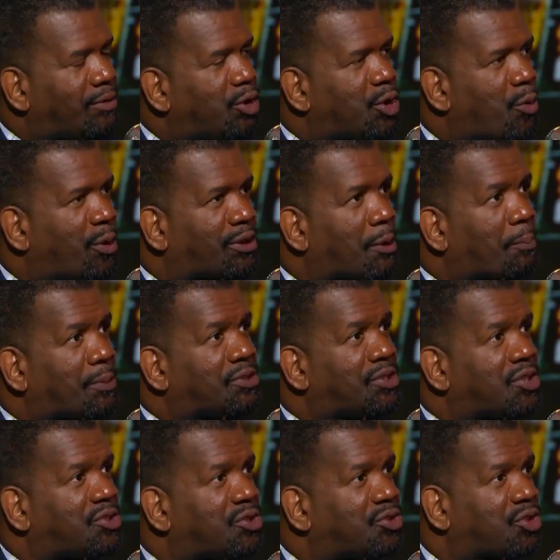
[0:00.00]
You know what their
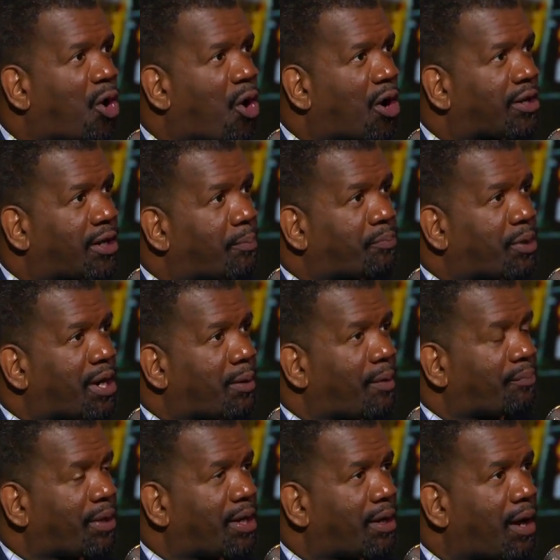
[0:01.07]
positions are?
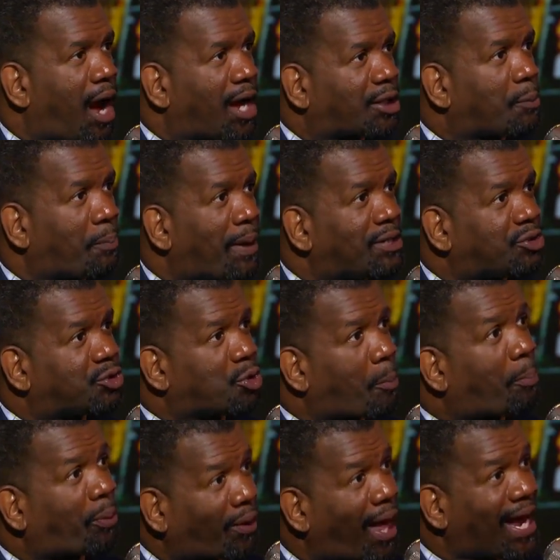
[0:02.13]
Their occupations are
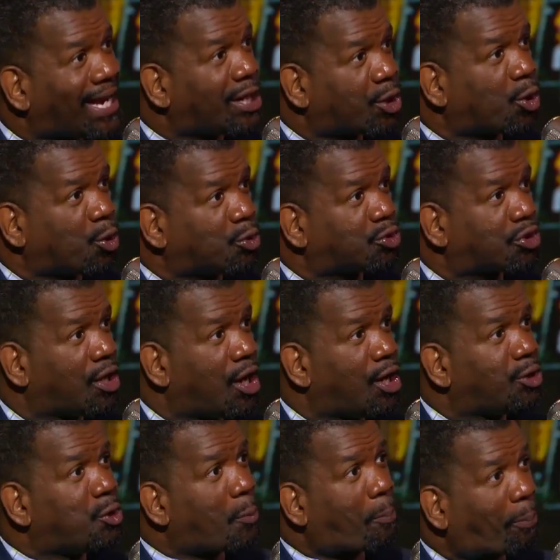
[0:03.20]
players.
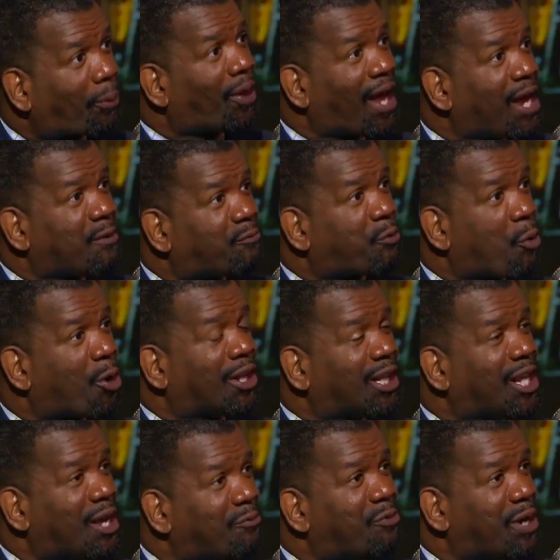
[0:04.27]
You play for a
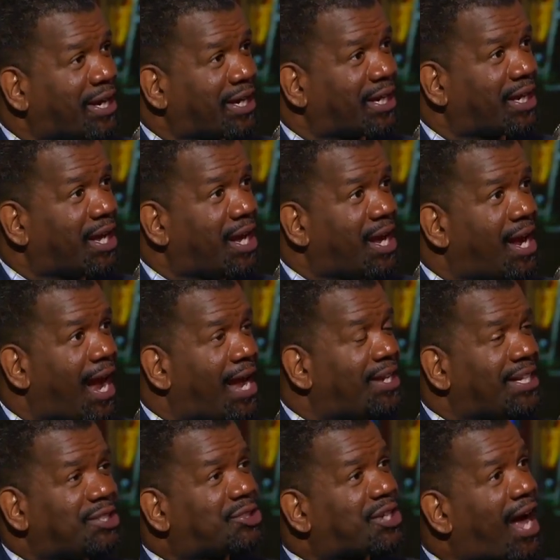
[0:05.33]
living. Yeah. And
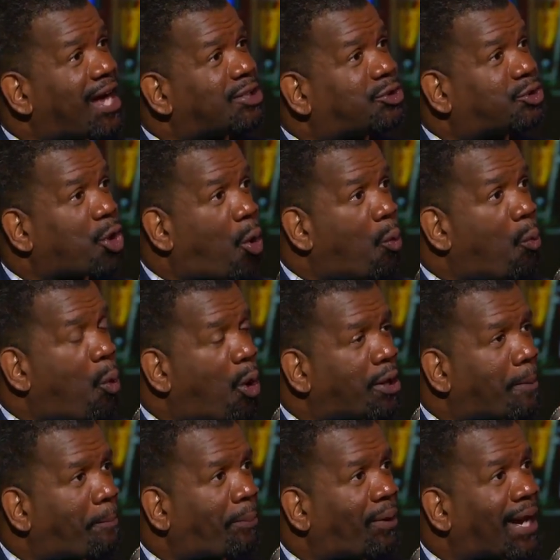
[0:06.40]
these guys don't want
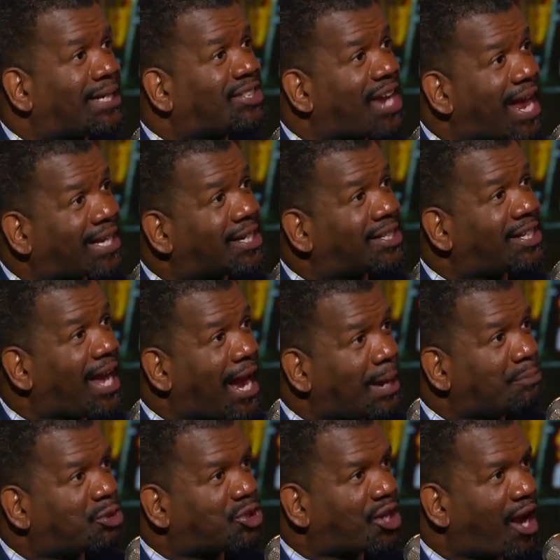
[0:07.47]
to play. Take a
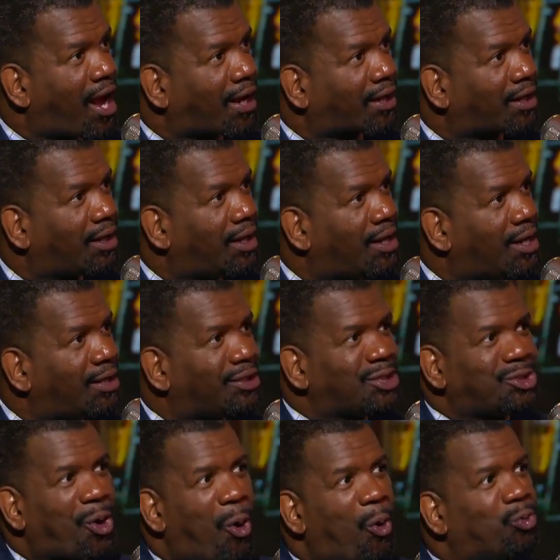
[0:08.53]
game check.
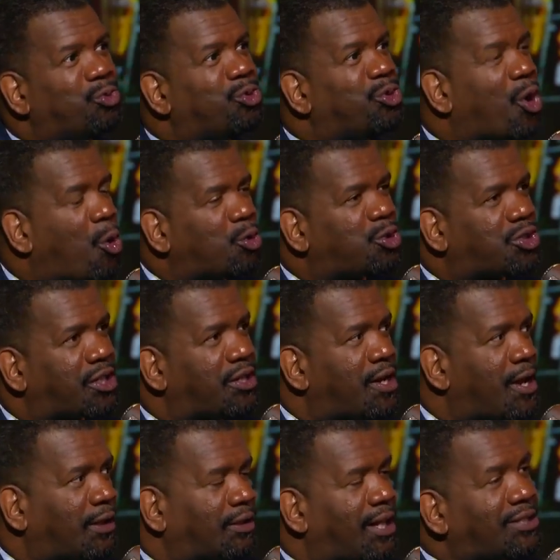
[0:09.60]
This whole notion,
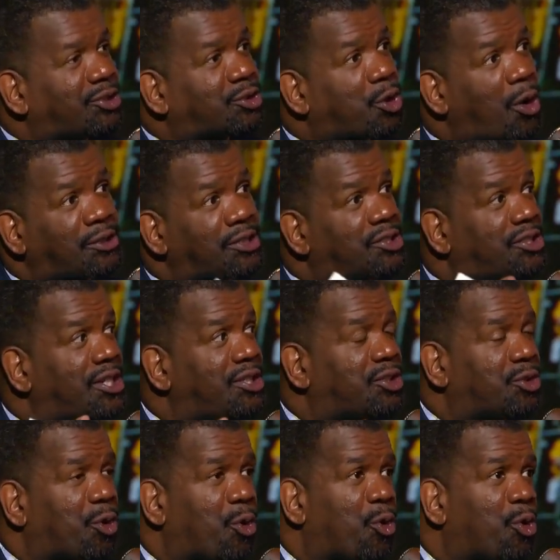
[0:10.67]
let's start the
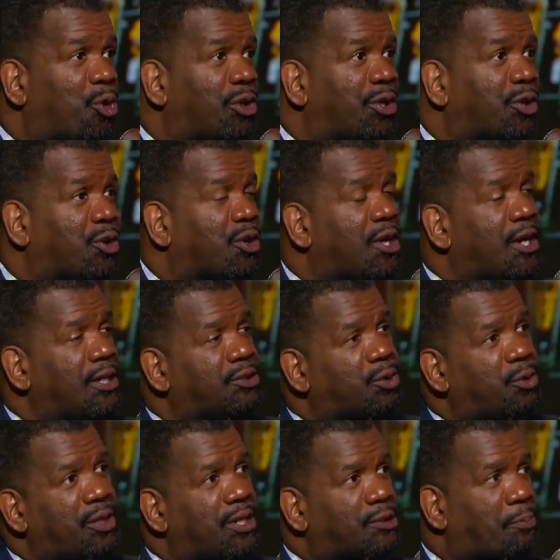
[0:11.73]
season earlier
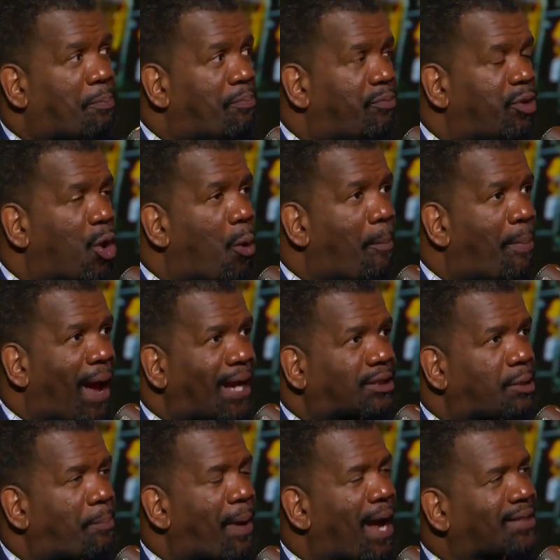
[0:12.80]
so there's no
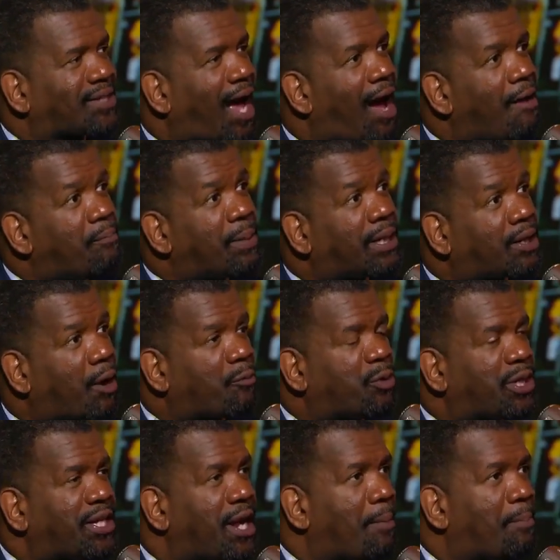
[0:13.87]
back-to-backs. I've been
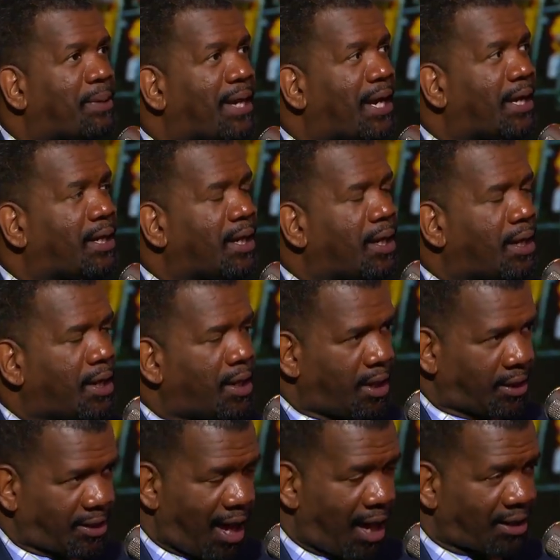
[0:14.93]
covering the NBA,
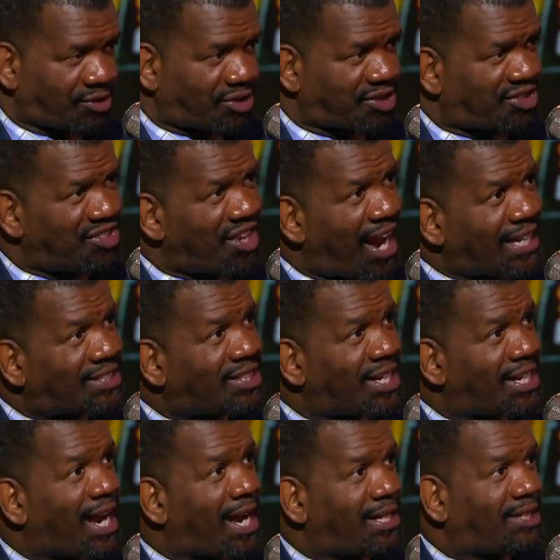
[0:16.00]
Colin, since
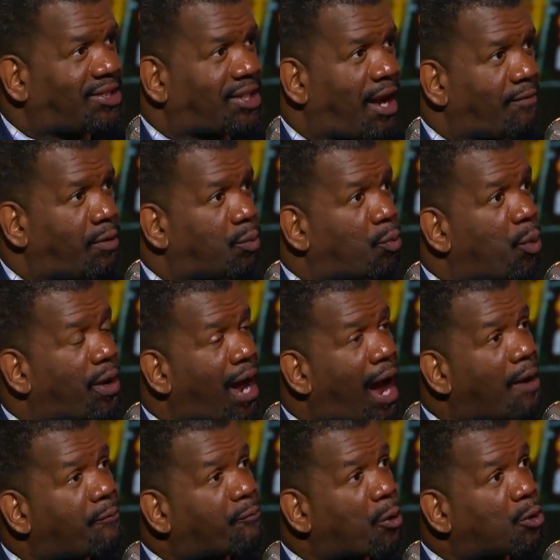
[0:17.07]
1987. When
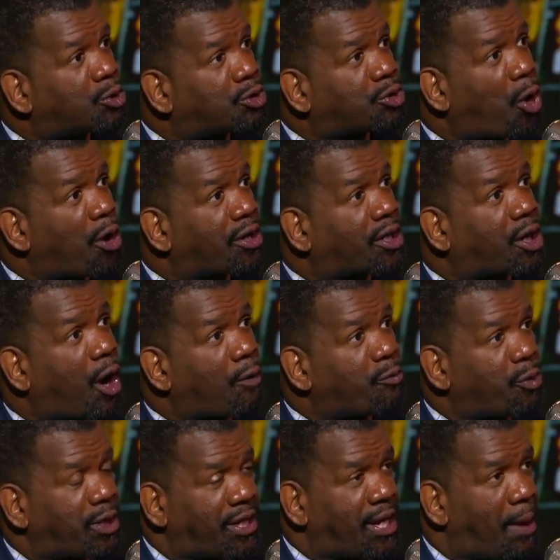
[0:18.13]
I first started
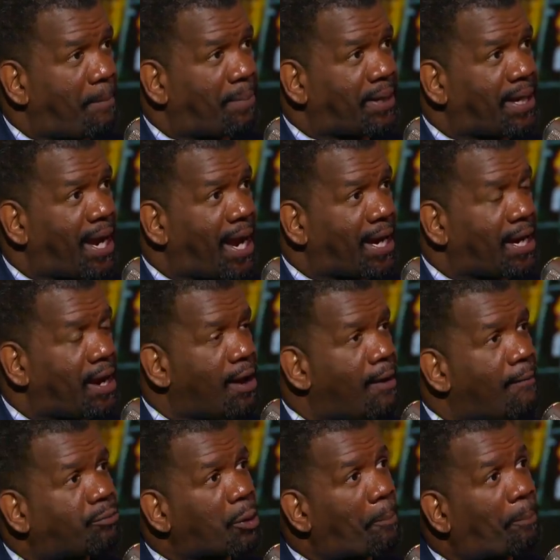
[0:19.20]
covering the NBA,
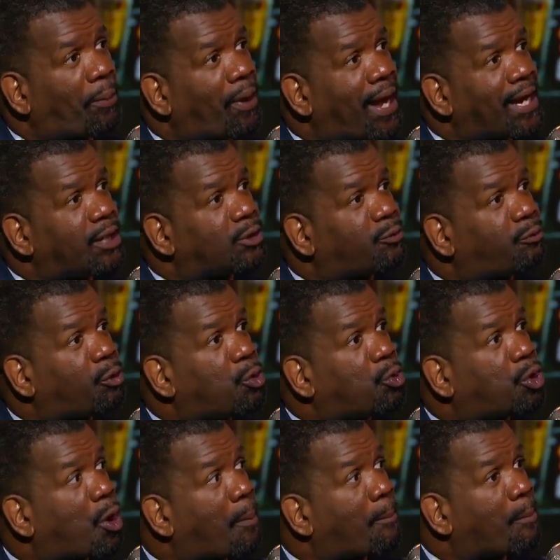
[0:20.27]
the players flew
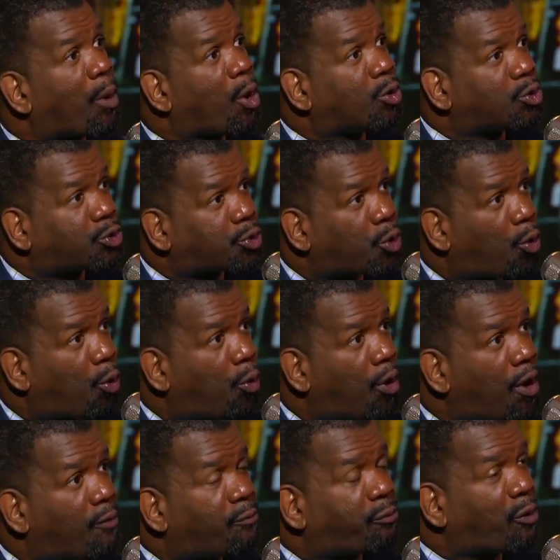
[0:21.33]
commercial
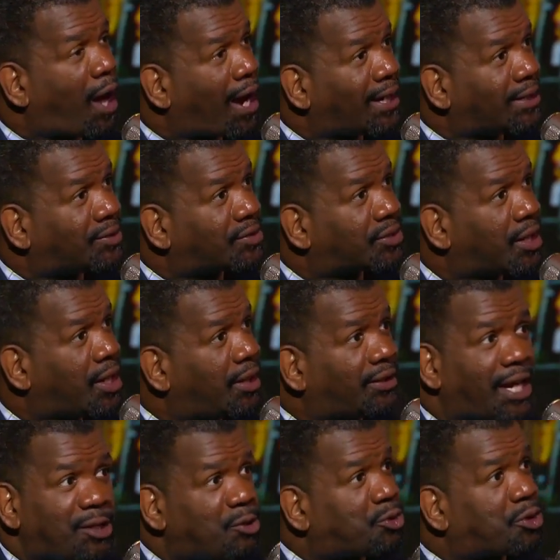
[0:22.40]
flights.
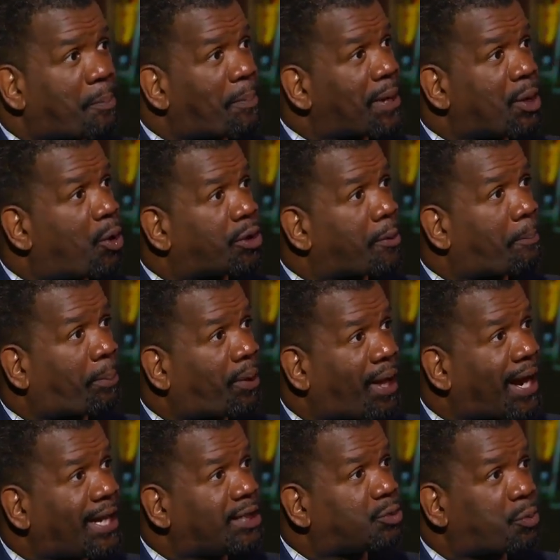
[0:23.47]
They used to be on the
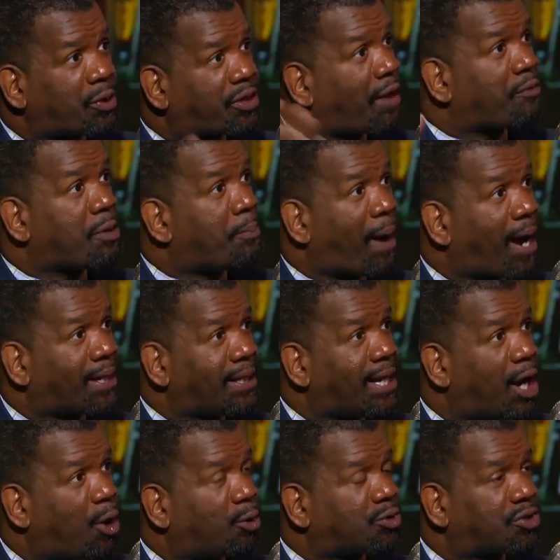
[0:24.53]
planes with everybody
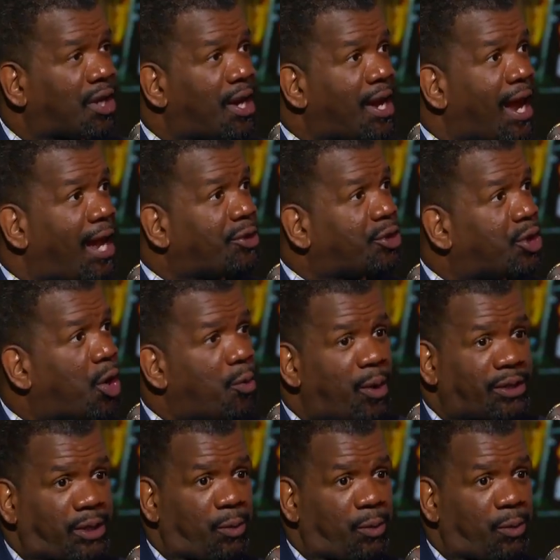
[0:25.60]
else. And you know what?